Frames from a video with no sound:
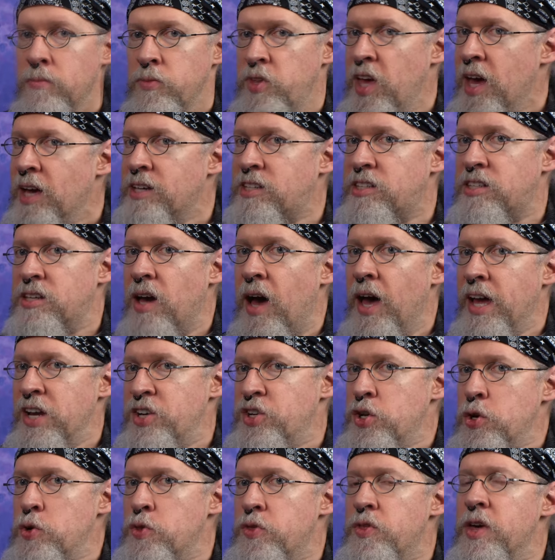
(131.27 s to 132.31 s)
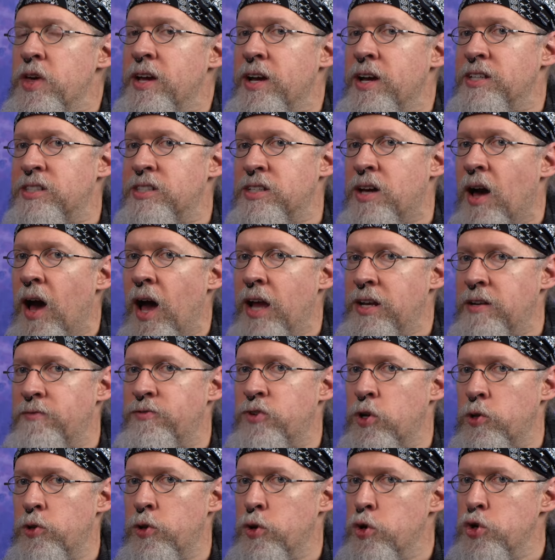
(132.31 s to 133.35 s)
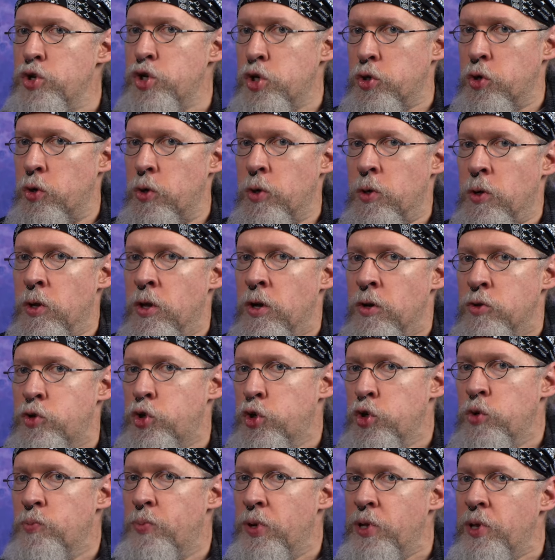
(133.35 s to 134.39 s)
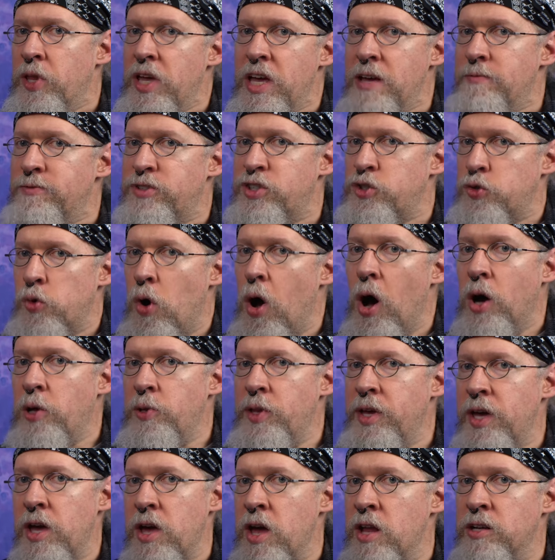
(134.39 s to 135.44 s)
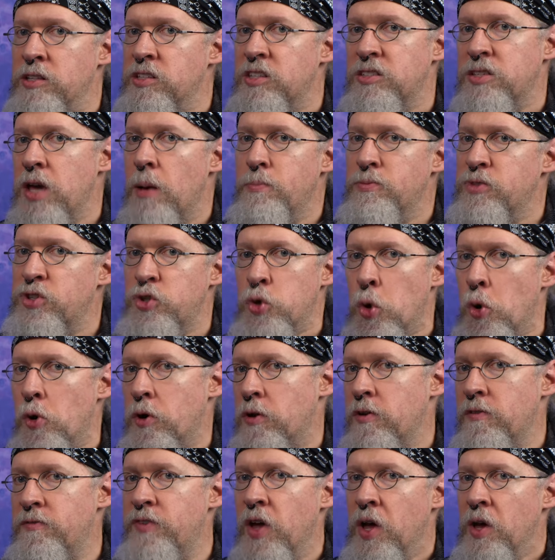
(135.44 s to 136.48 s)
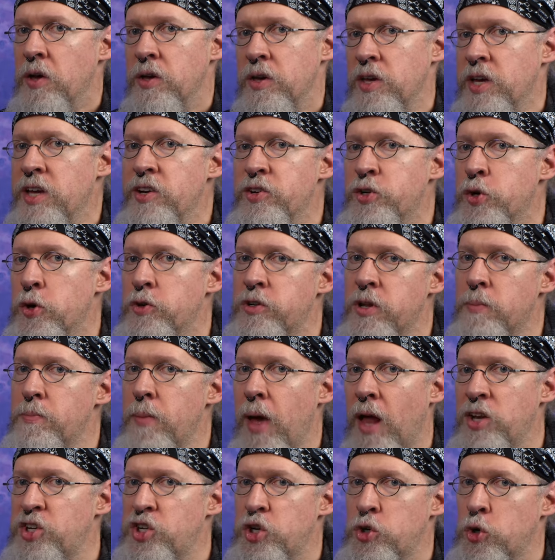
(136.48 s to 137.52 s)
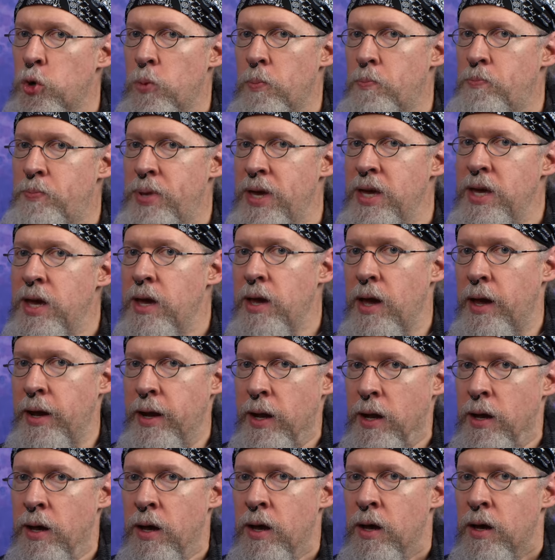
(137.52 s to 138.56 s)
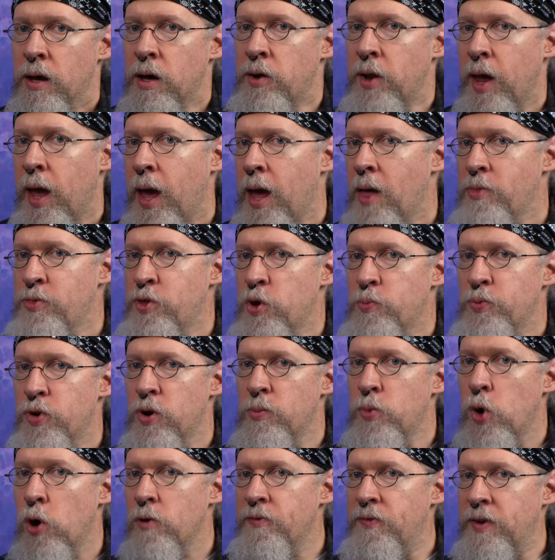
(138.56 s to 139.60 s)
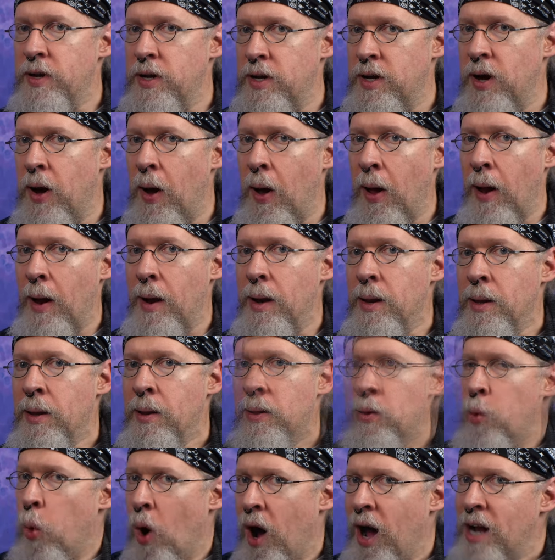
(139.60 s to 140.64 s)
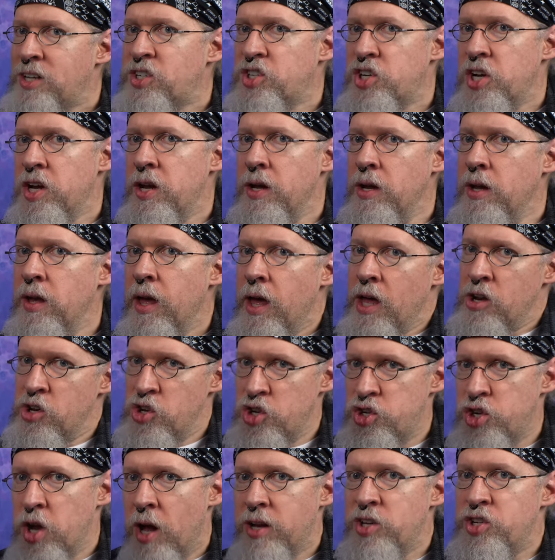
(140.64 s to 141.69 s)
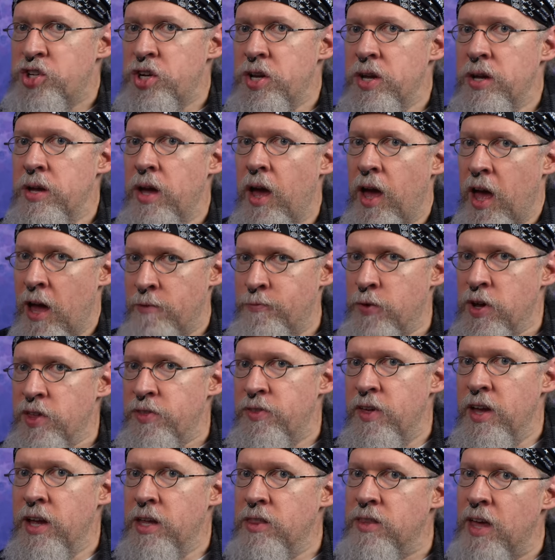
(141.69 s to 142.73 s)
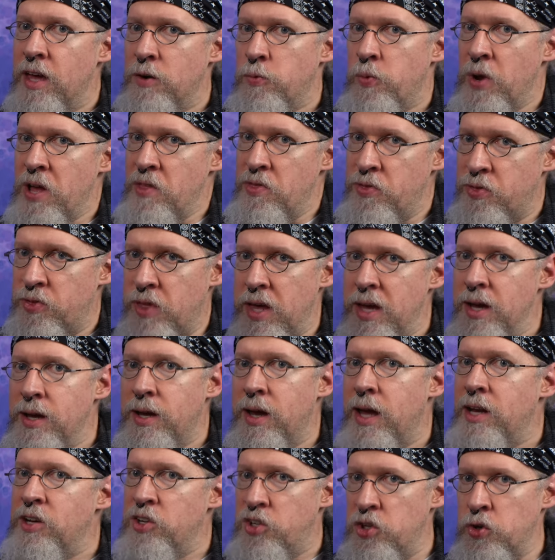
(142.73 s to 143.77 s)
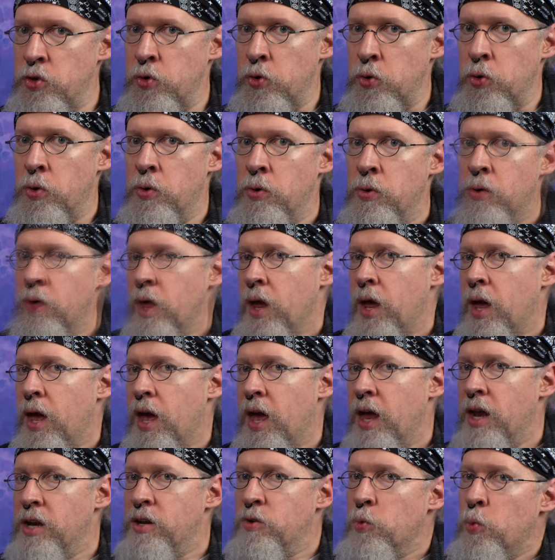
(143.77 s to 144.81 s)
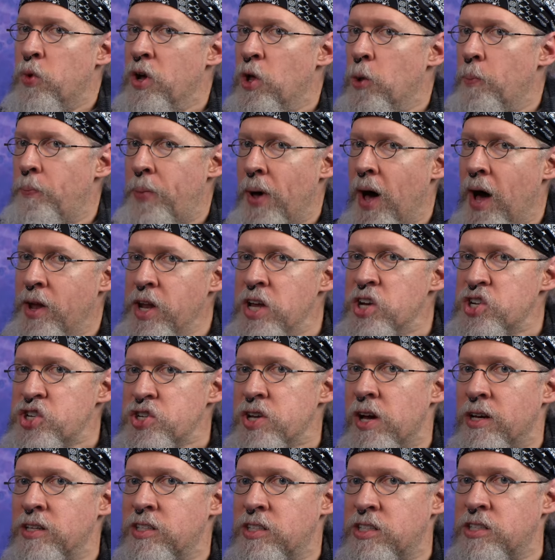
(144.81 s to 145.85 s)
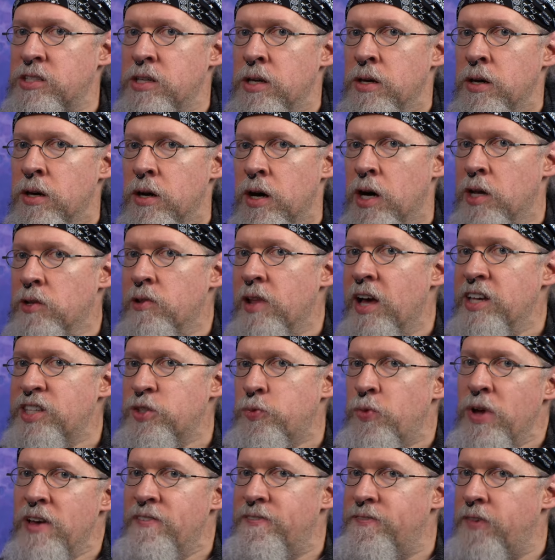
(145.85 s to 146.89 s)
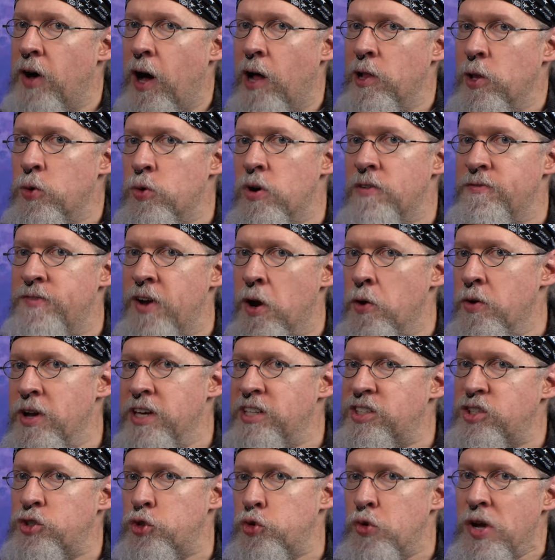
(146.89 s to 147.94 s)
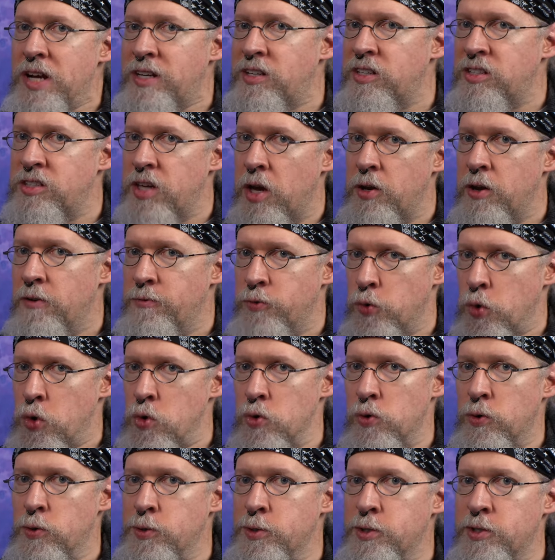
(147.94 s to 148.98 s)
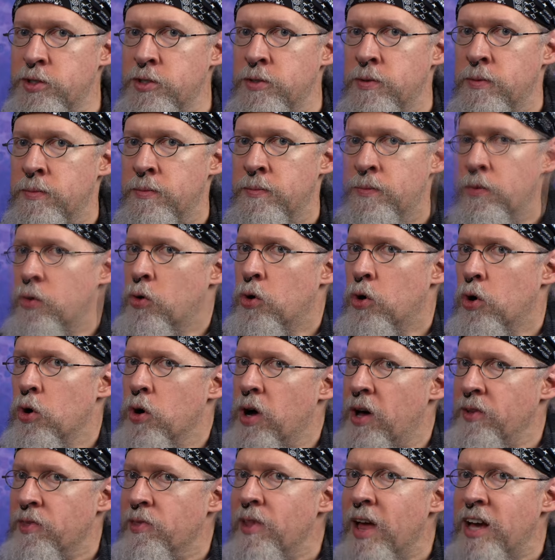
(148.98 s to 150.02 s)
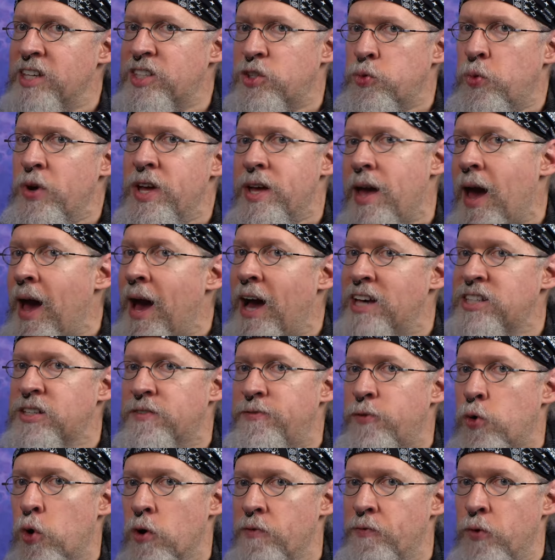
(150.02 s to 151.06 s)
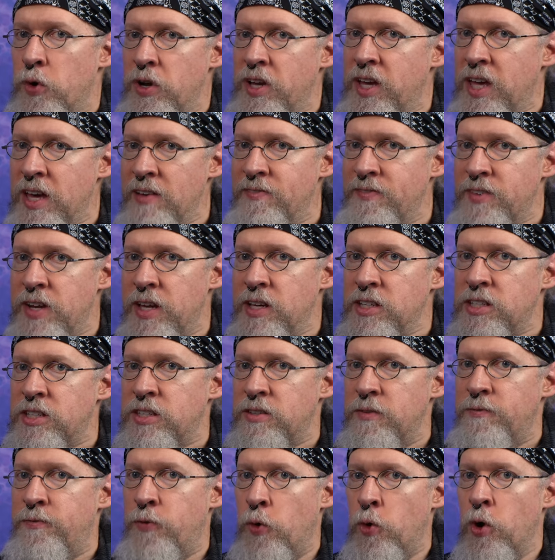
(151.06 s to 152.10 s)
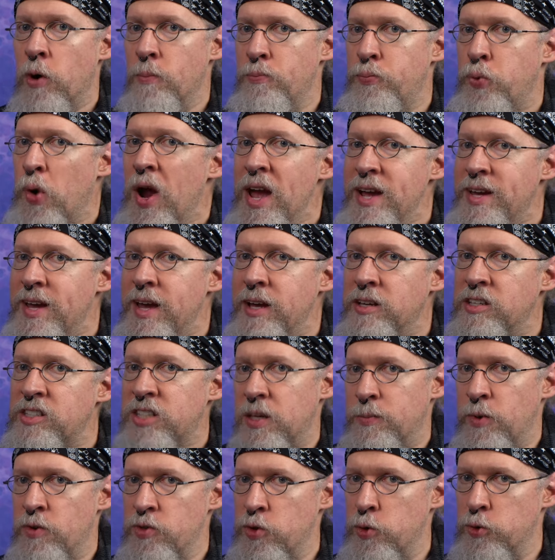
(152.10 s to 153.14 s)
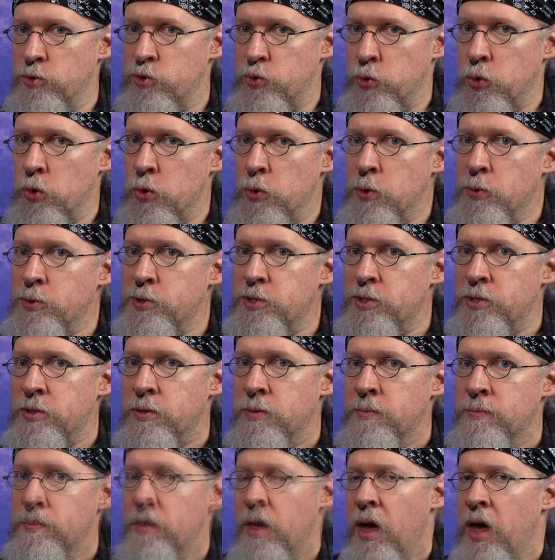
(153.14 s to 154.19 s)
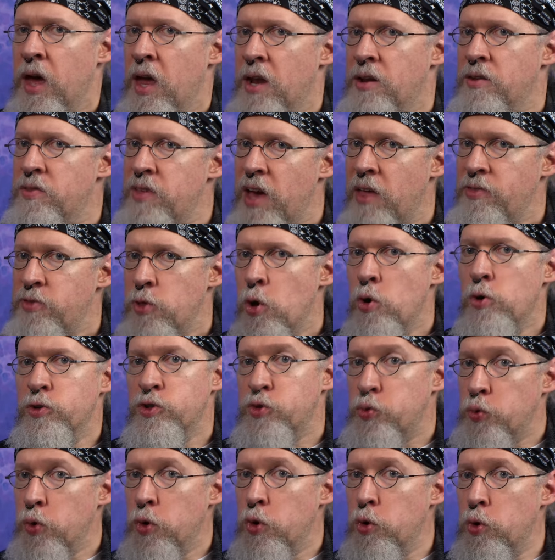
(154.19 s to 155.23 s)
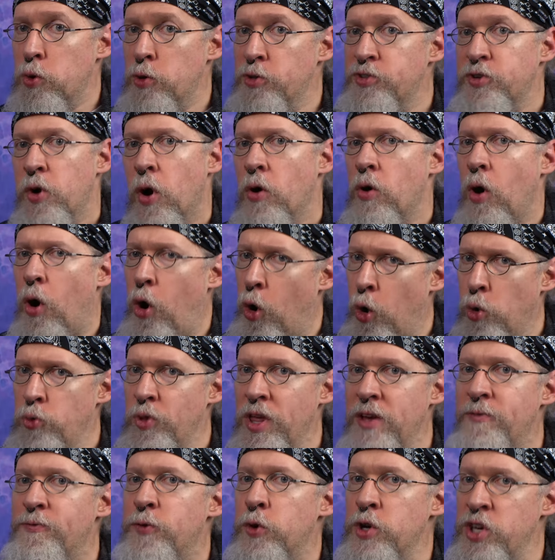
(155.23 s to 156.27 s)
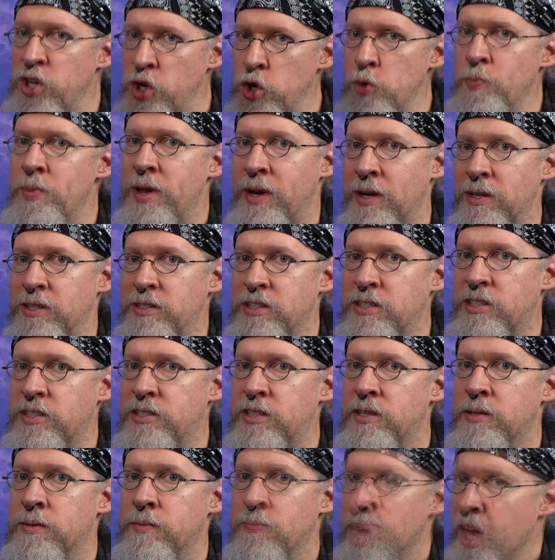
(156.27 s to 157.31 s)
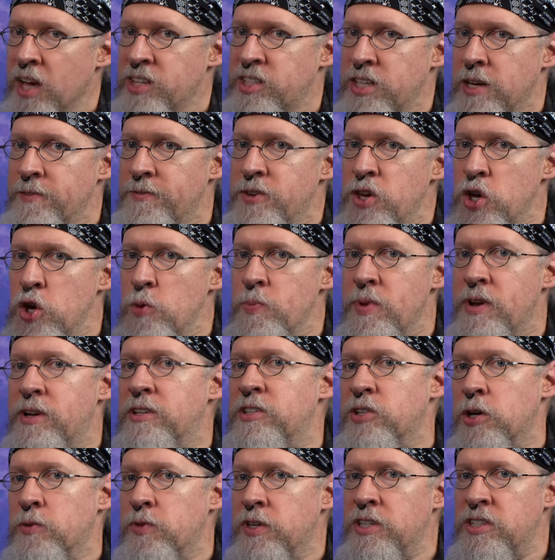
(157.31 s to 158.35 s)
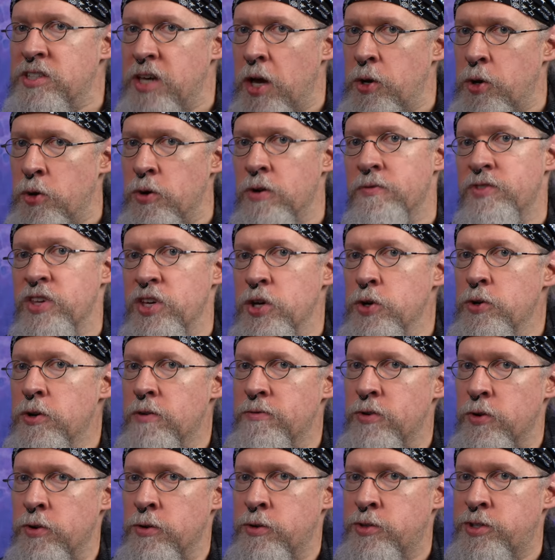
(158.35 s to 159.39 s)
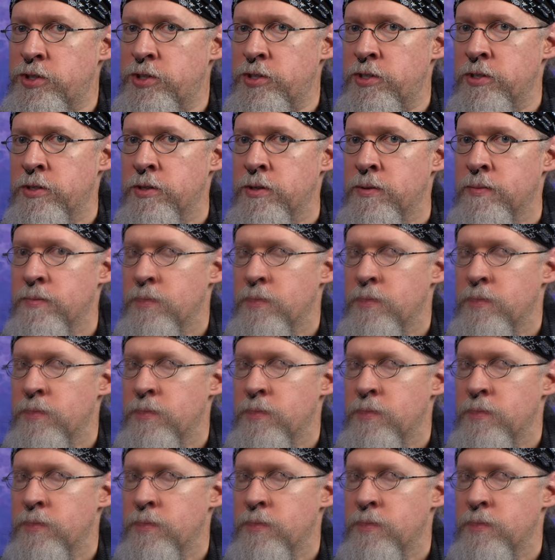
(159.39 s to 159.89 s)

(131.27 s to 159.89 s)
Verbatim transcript: Yes, I do think it's kind of delusional to believe strongly in some sort of interdimensional being, an anthropomorphic God, watching and judging everything that we think and do, and will punish us unless we follow a very strict set of rules or unless we ask for forgiveness for breaking some of those rules, and that those rules are only for humans, as if humans are the center of the universe.